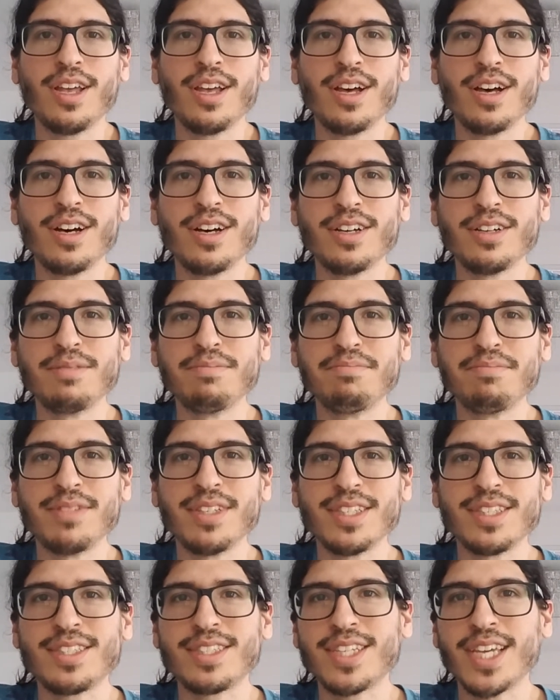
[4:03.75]

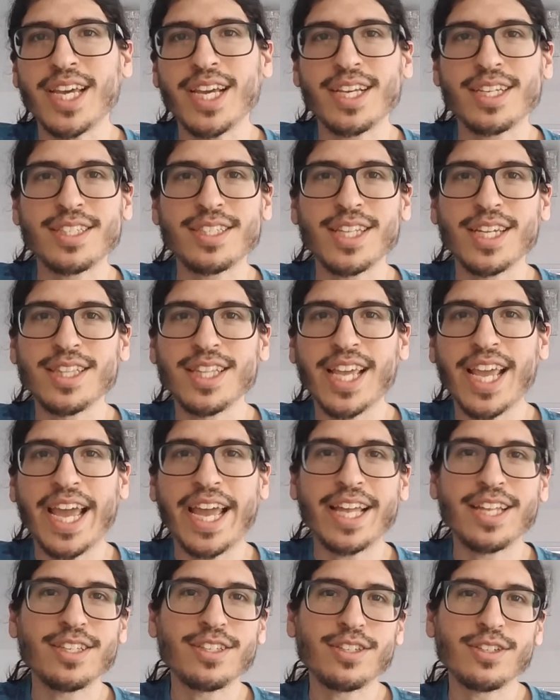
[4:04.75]
The text and the
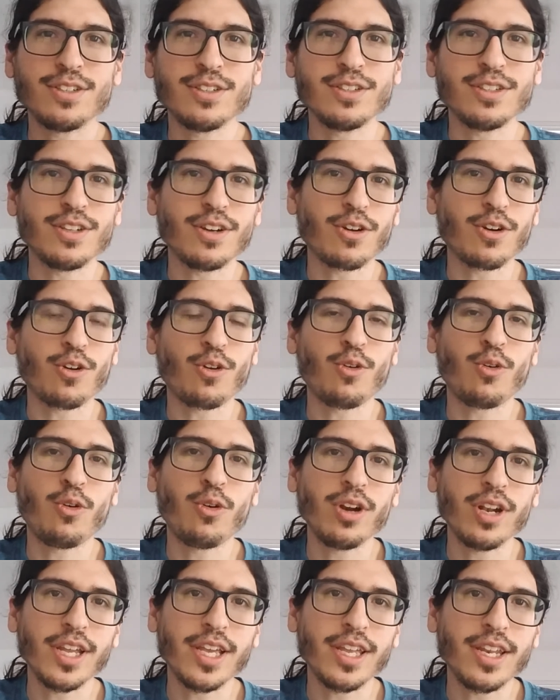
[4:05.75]
answers aren't
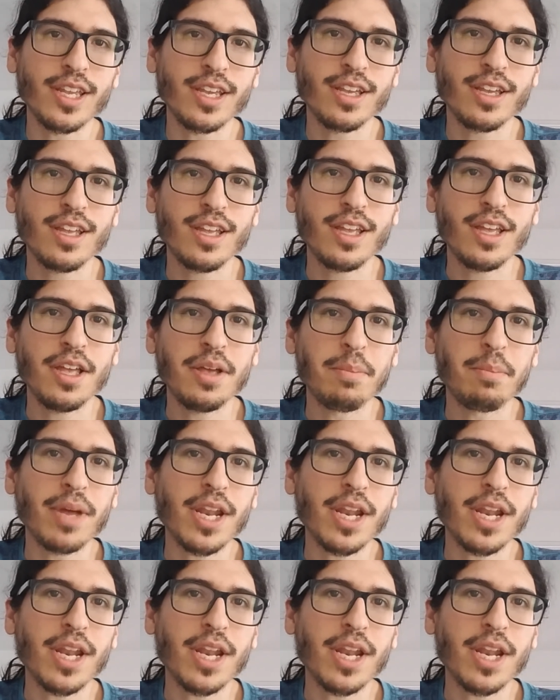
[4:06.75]
correlating.